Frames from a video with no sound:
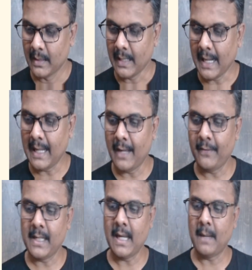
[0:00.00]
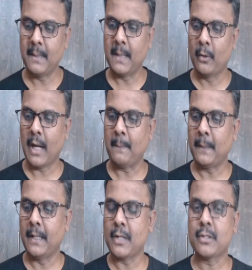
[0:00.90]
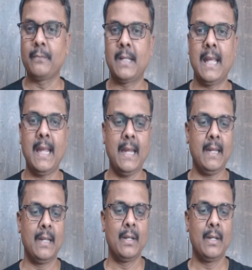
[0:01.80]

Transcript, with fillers: Hi Lavanya, many more happy returns of the day.